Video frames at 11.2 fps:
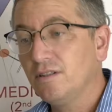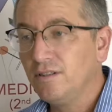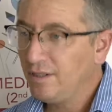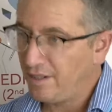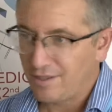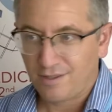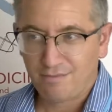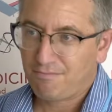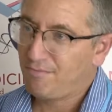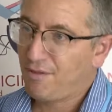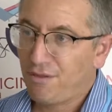Yes,
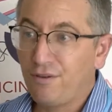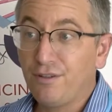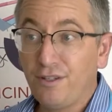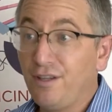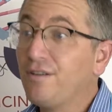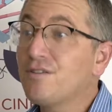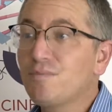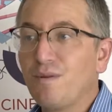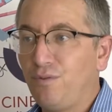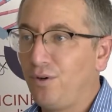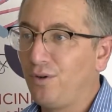30 years
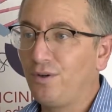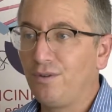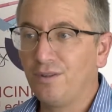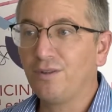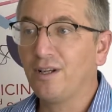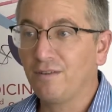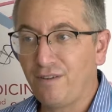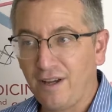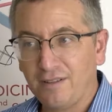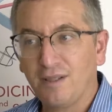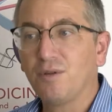before you can
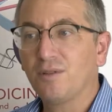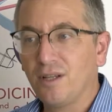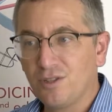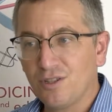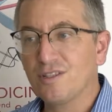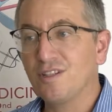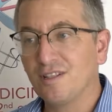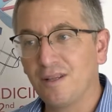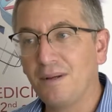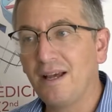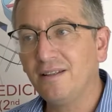find the mutations in
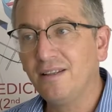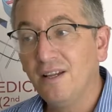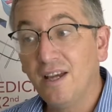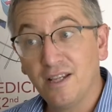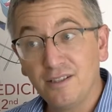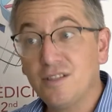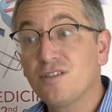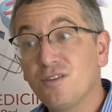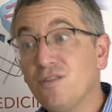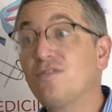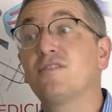the blood. And this is
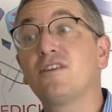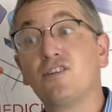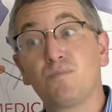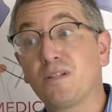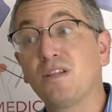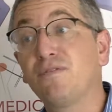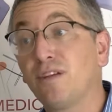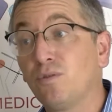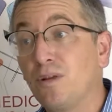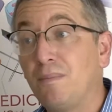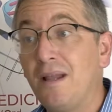not just specific
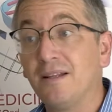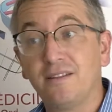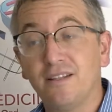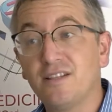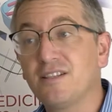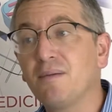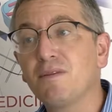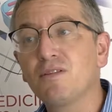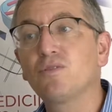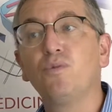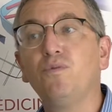to the blood. The same
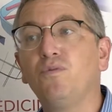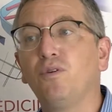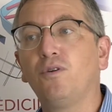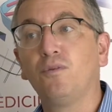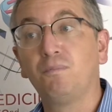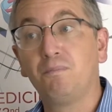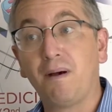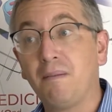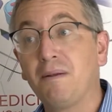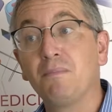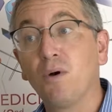is true for
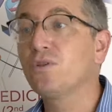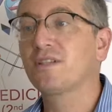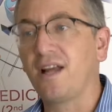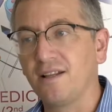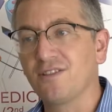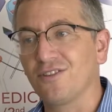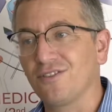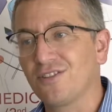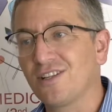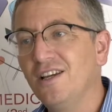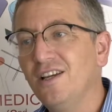probably most
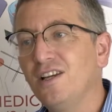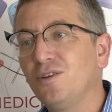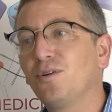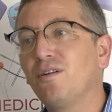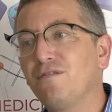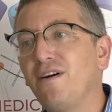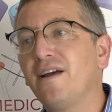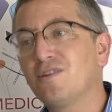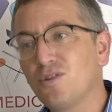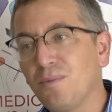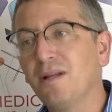cancers. You can find
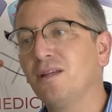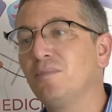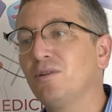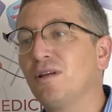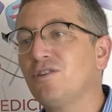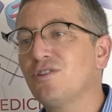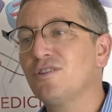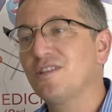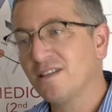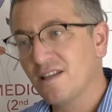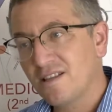somatic mutations
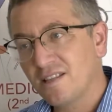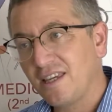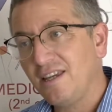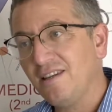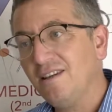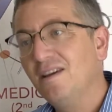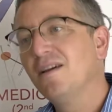in the skin